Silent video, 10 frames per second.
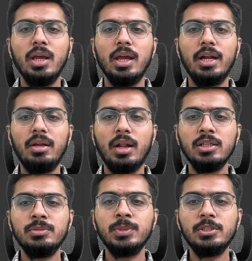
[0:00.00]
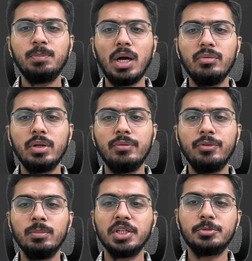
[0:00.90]
It transmits power
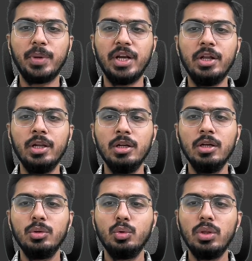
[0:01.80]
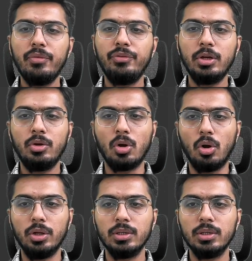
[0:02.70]
from the spindle to the feed rod,